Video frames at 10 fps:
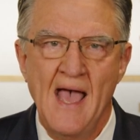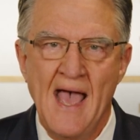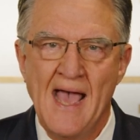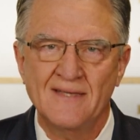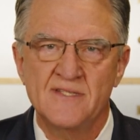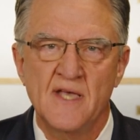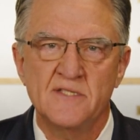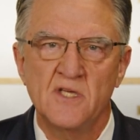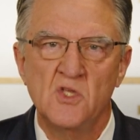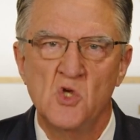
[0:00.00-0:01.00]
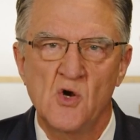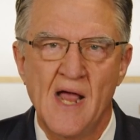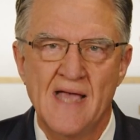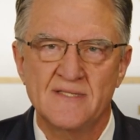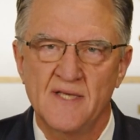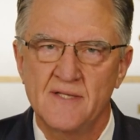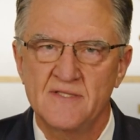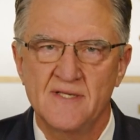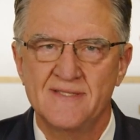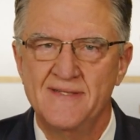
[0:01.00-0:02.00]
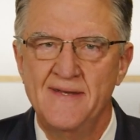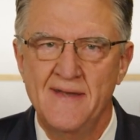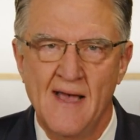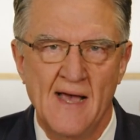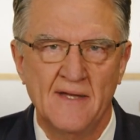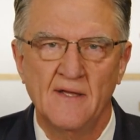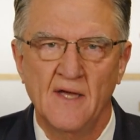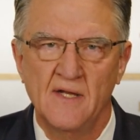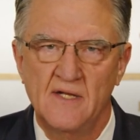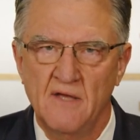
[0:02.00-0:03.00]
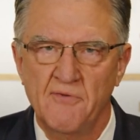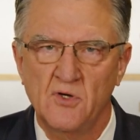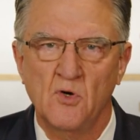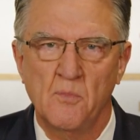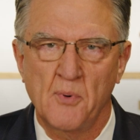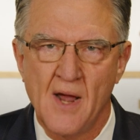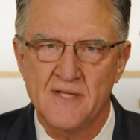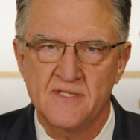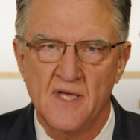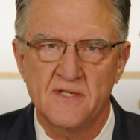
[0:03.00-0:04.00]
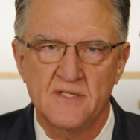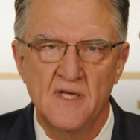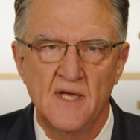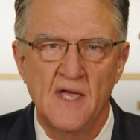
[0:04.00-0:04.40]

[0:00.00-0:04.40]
Accessing your assets is not a difficult process,